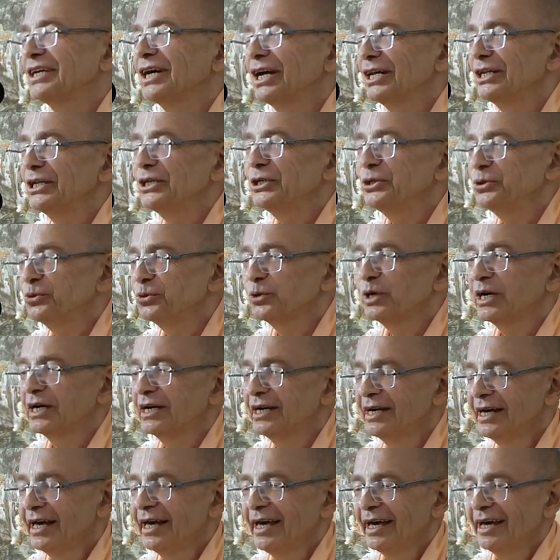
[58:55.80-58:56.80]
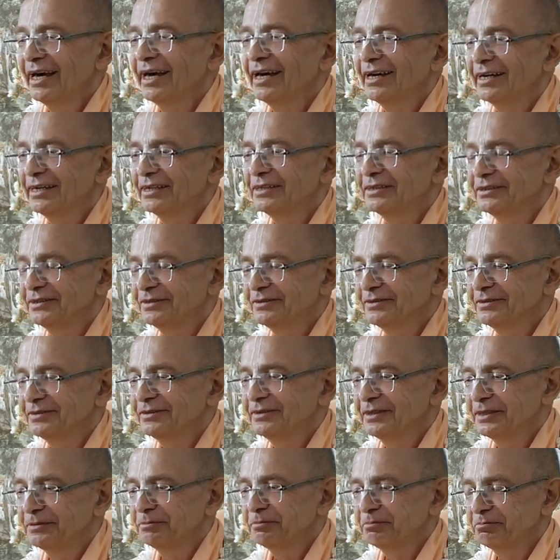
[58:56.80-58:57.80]
Kali Yuga, uh,
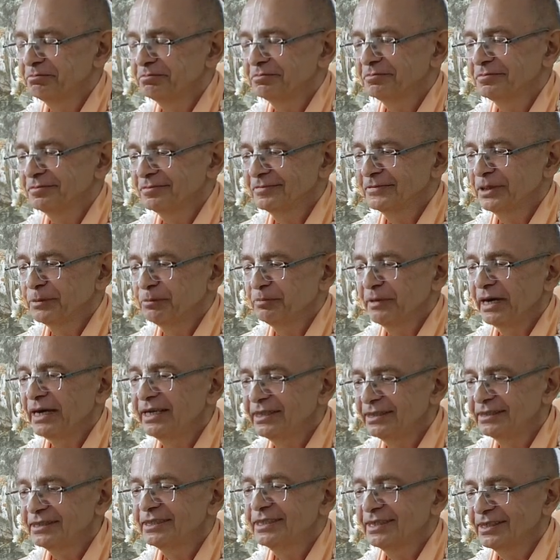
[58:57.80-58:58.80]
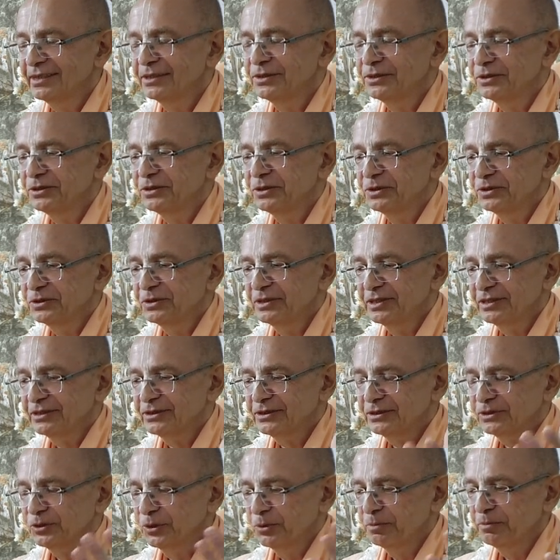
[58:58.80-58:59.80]
the, the main thing, you know, there are
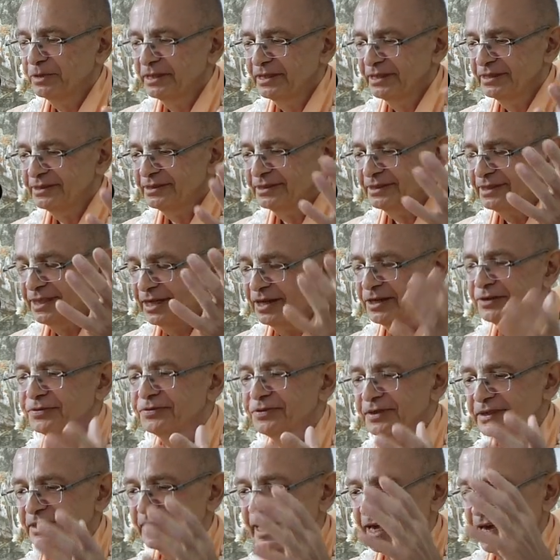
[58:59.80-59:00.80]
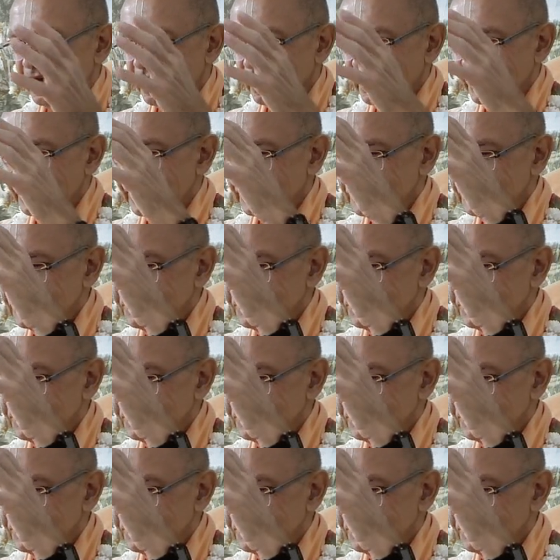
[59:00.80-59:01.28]
so many stuff, and uh,